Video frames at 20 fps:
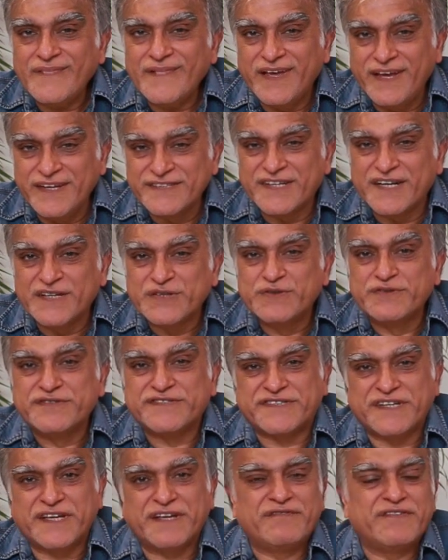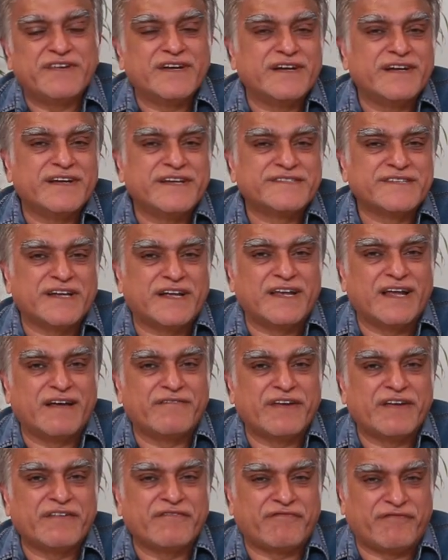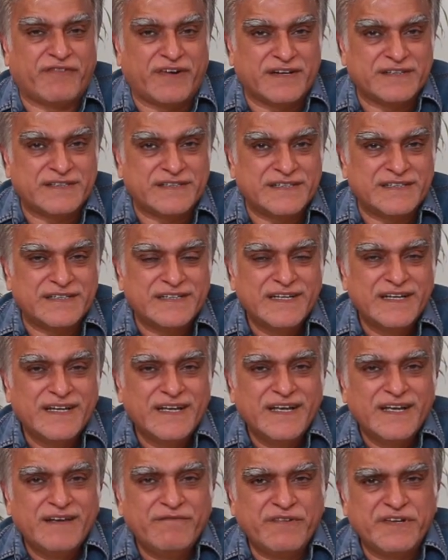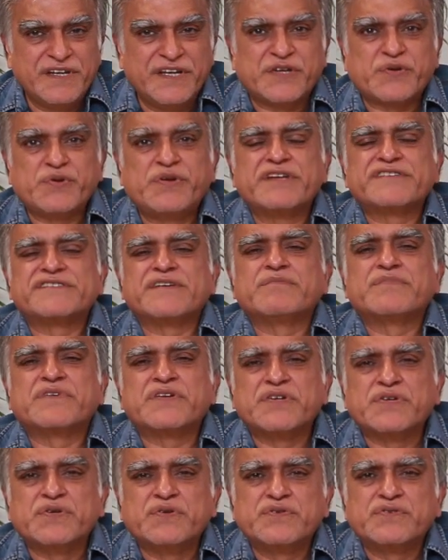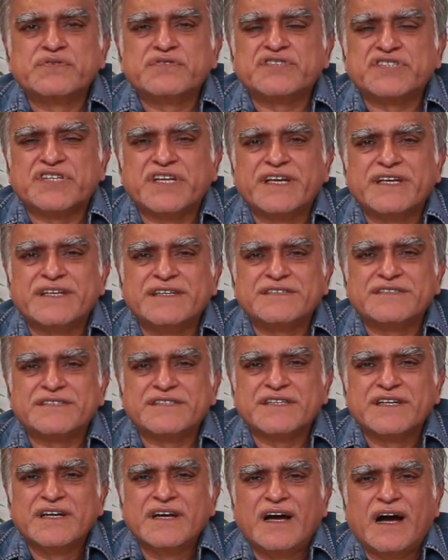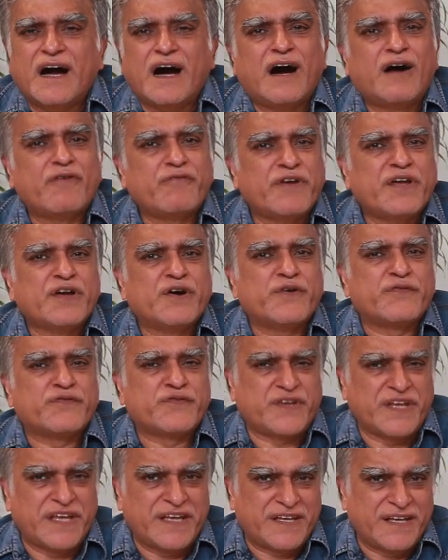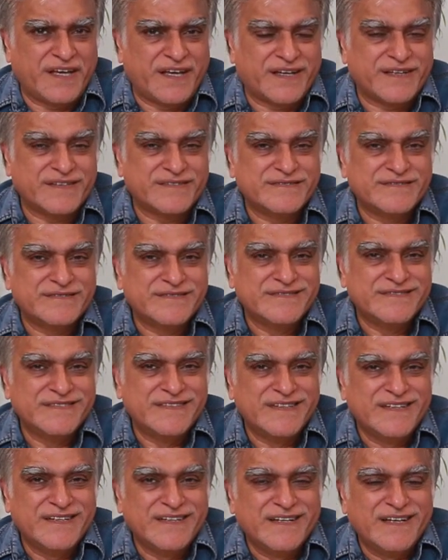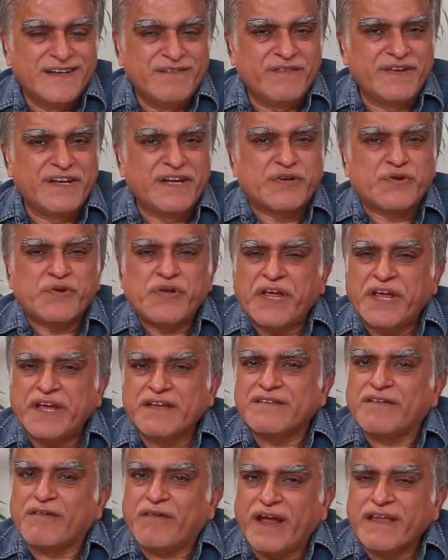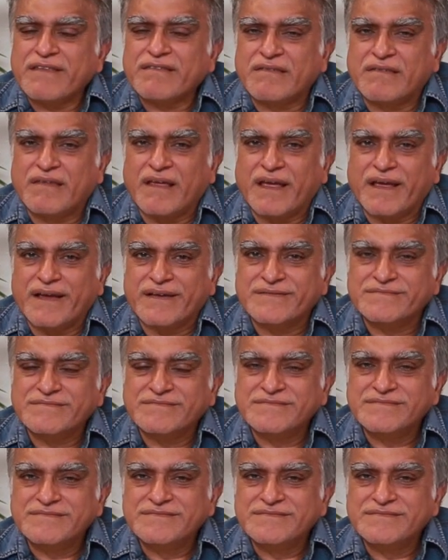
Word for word: He's our good Savior, He's our loving Father. We need to hear something good to change our way of thinking. We need to hear the right thing.